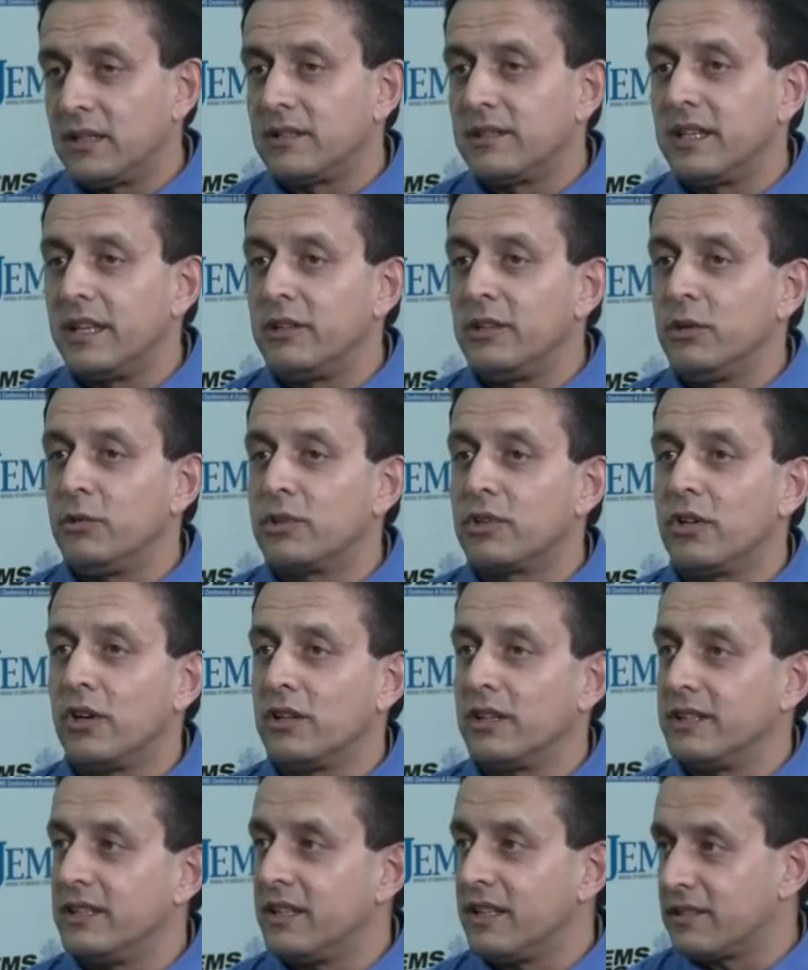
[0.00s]
then you'd
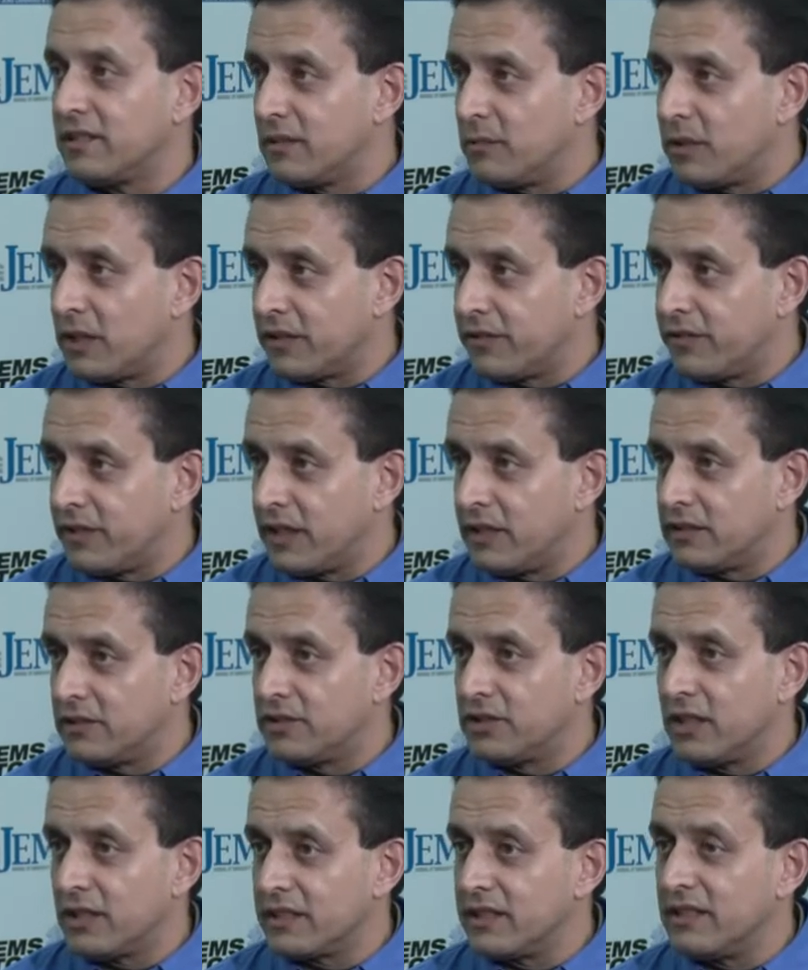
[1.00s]
call it yes as a modified
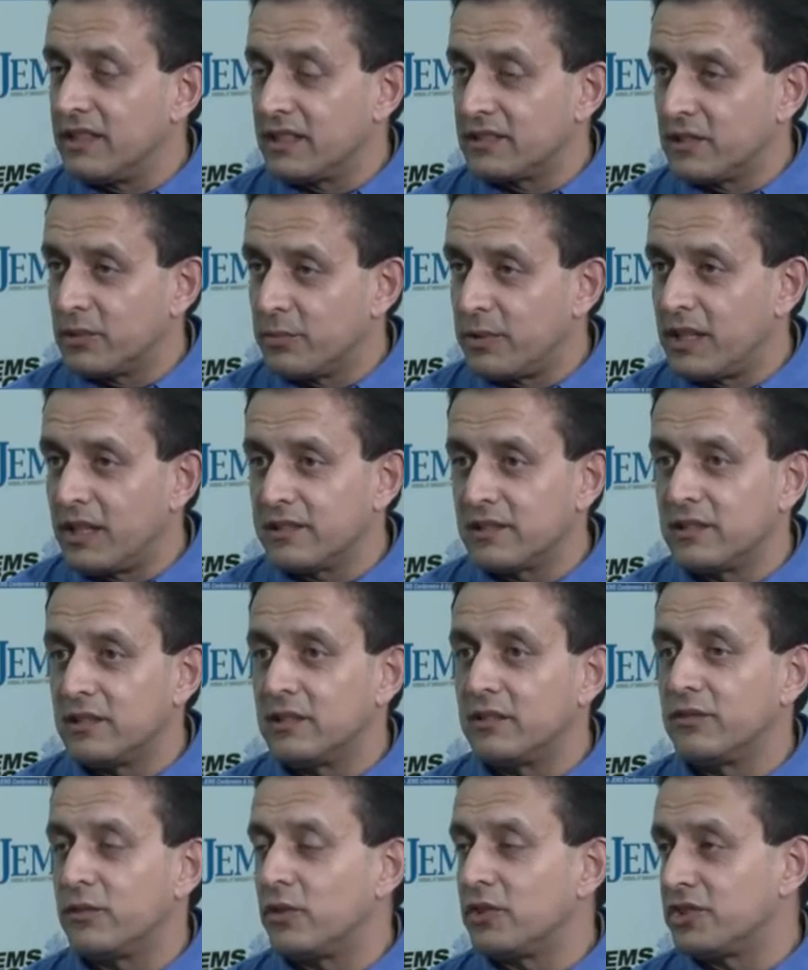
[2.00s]
shock index is
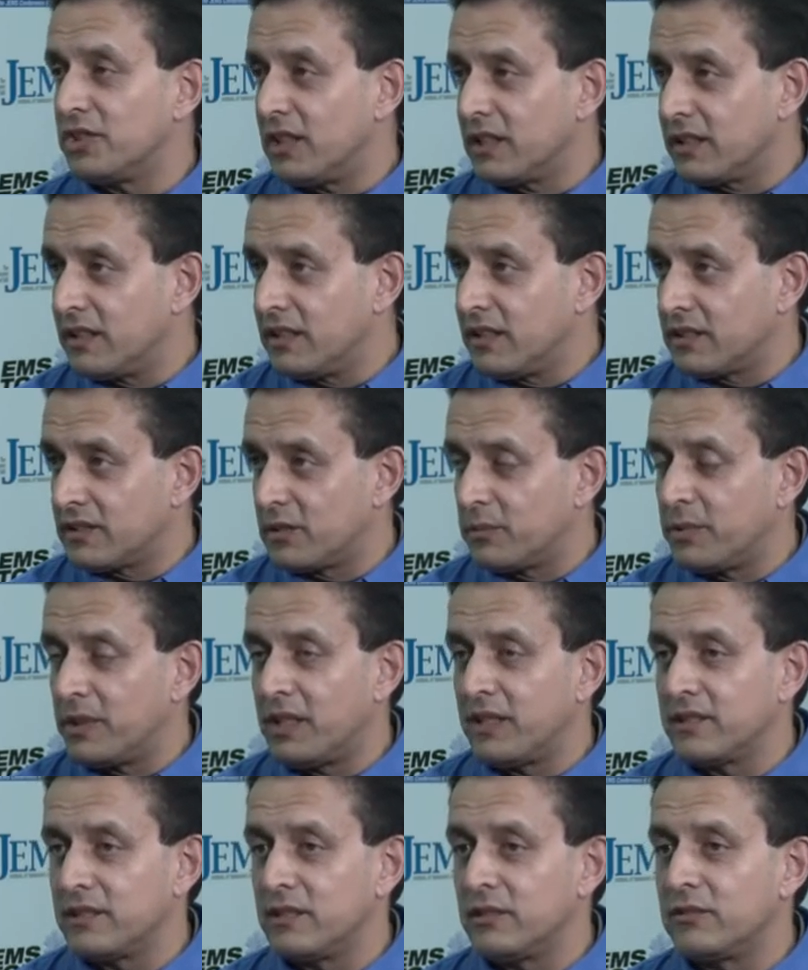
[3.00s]
positive, or shock index is
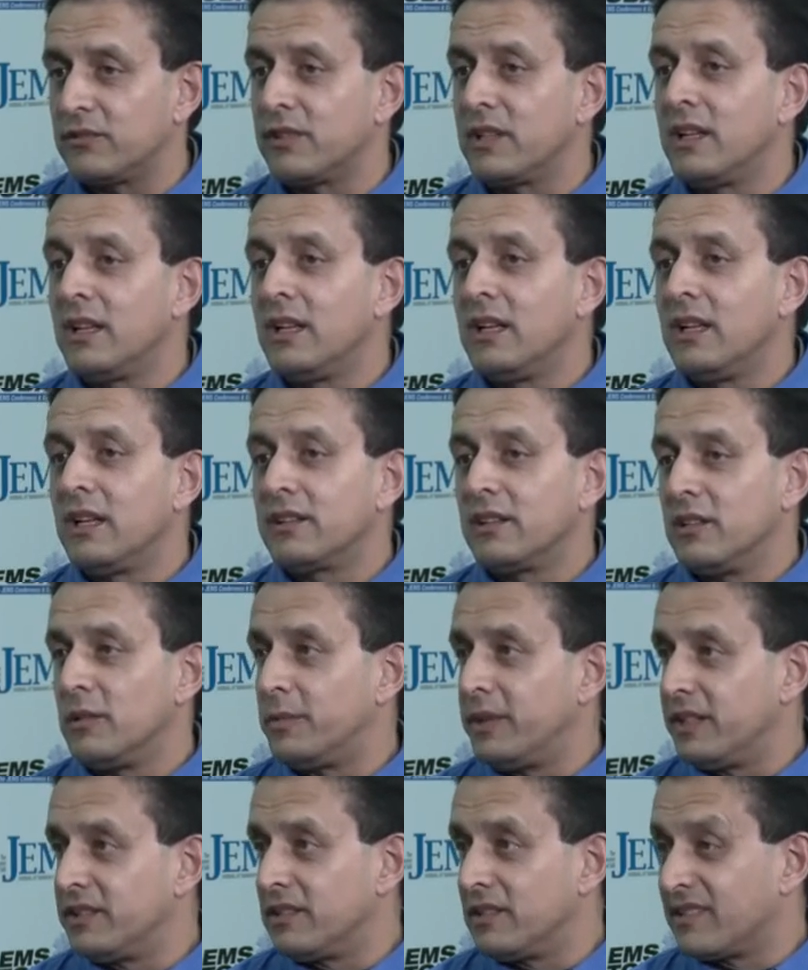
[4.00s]
positive. Then the
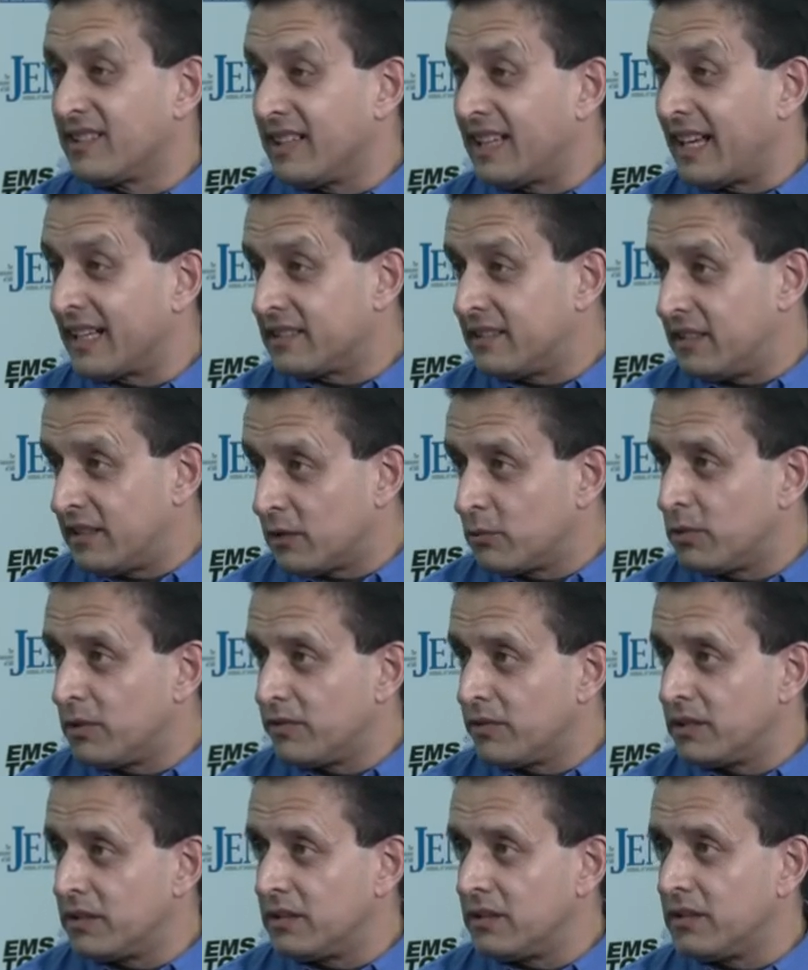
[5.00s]
patient's lactate
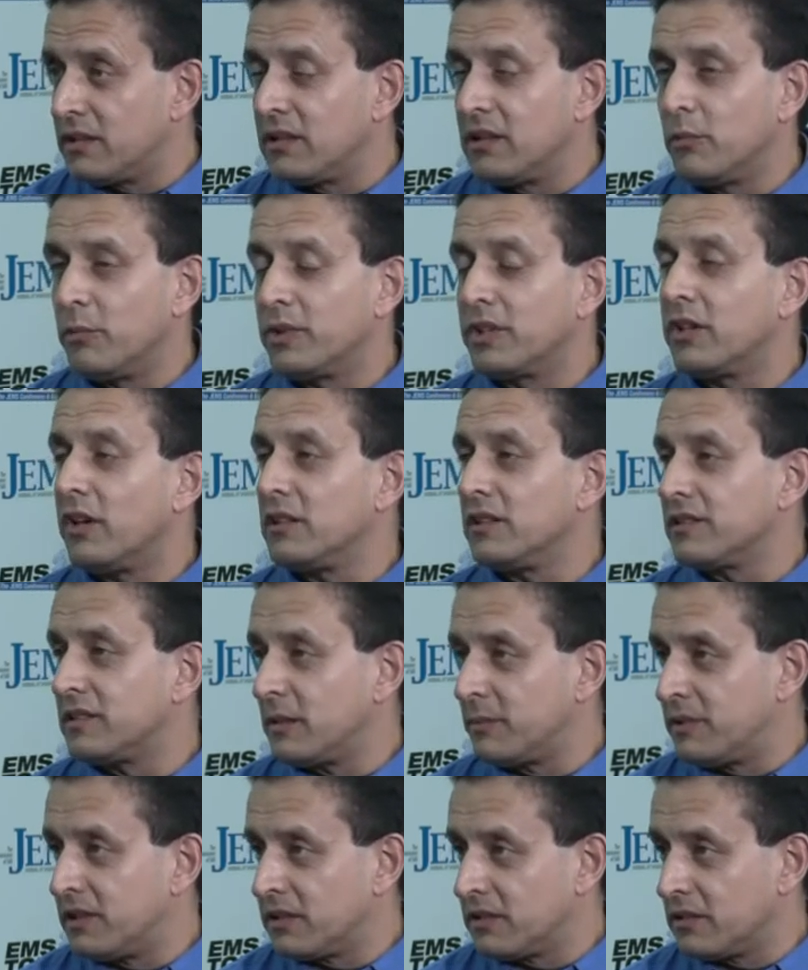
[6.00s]
equivalent would call a
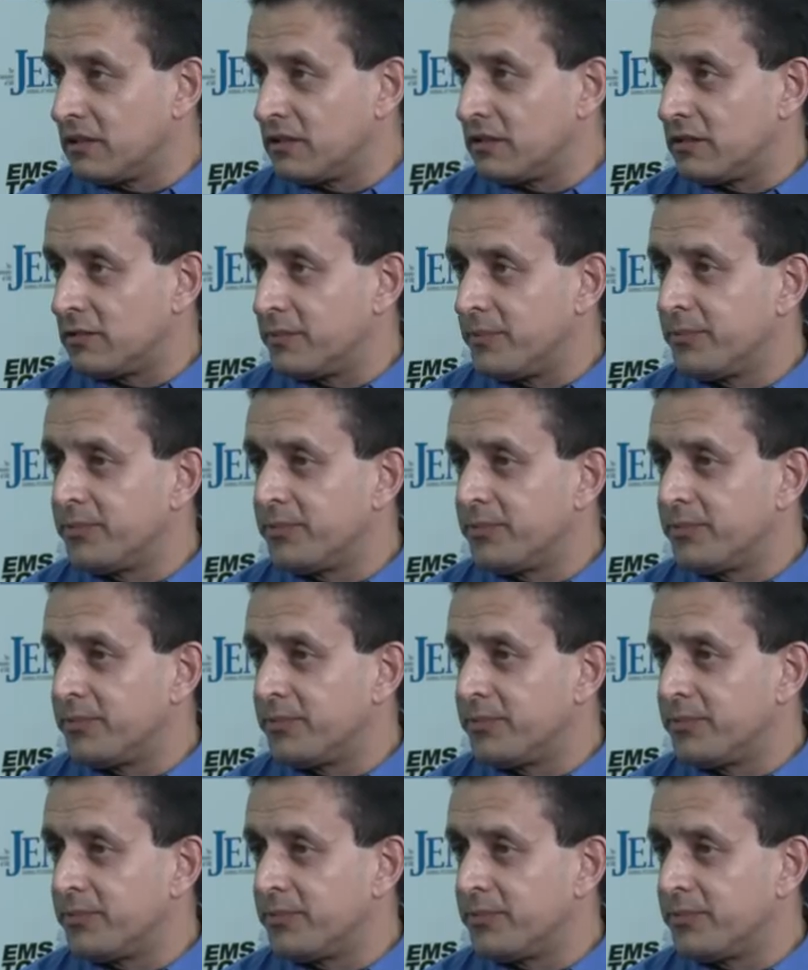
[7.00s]
septic alert.